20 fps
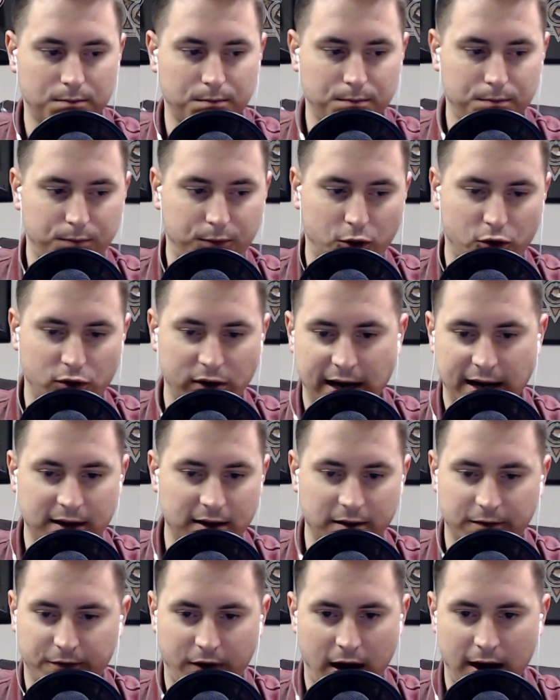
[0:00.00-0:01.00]
create
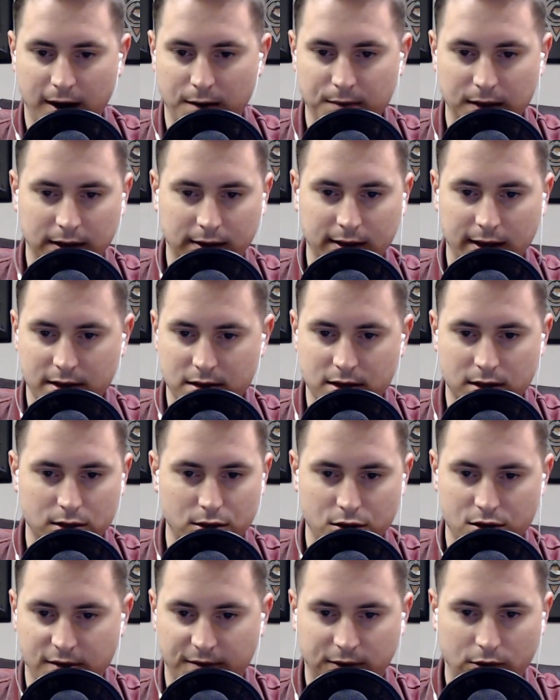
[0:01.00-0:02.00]
an environment that's
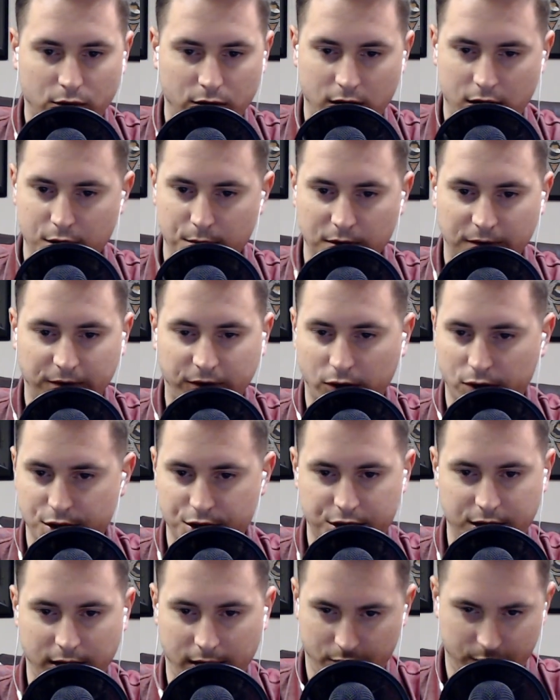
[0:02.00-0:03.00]
conducive toward human
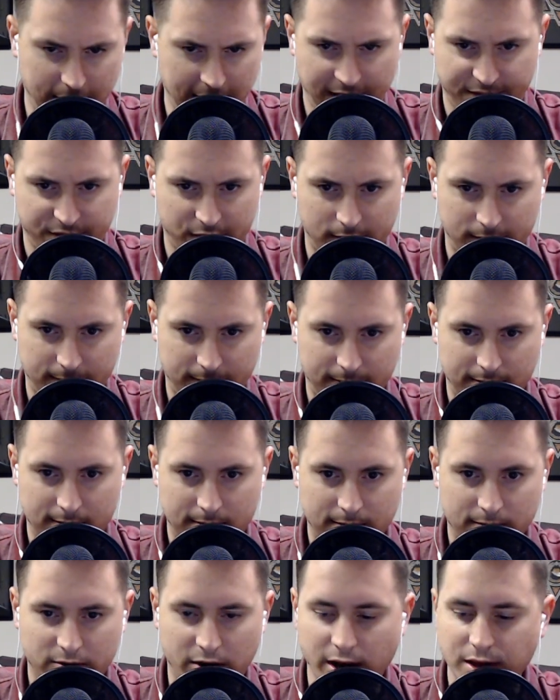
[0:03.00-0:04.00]
flourishing or whatever,
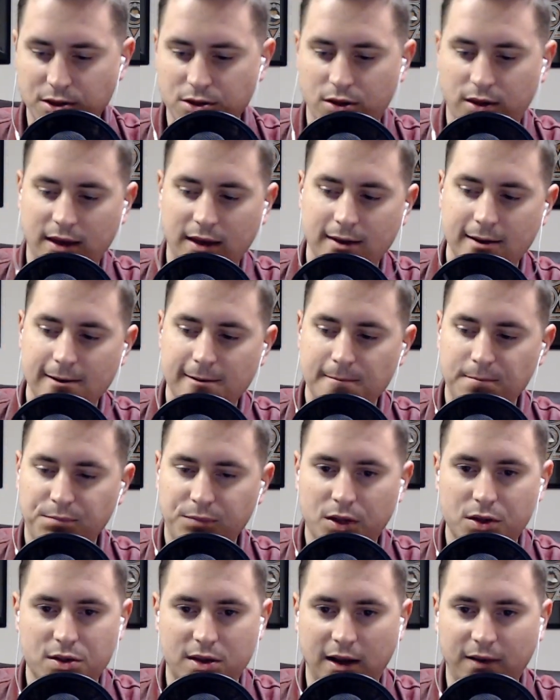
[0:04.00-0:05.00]
right? So that
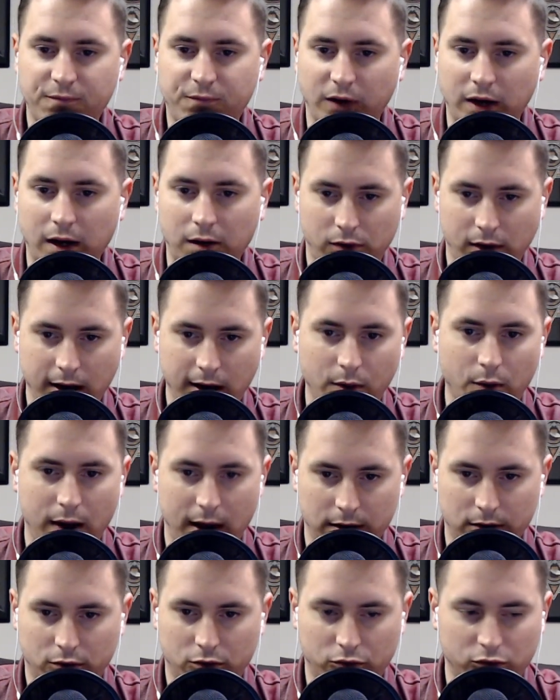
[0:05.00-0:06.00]
there's an infinite
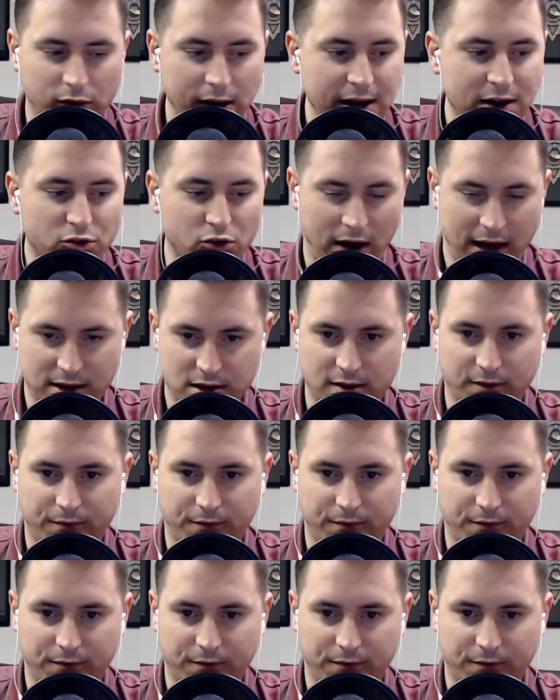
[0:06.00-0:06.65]
regre regress of,